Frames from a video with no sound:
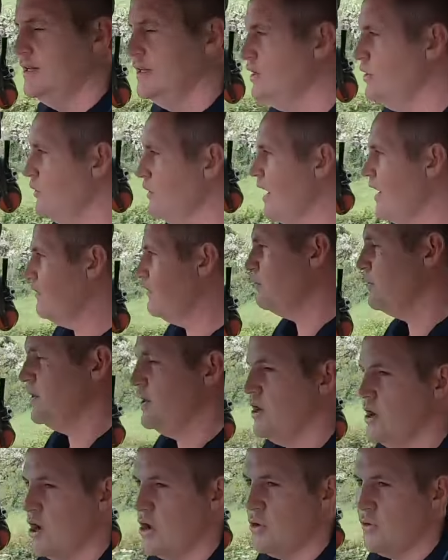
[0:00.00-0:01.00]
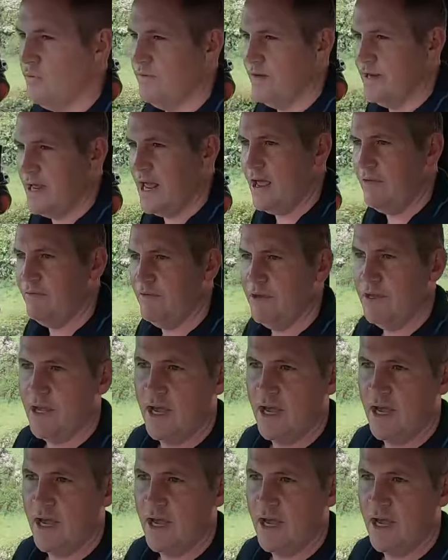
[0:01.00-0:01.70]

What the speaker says: You don't have to put it on overly heavy.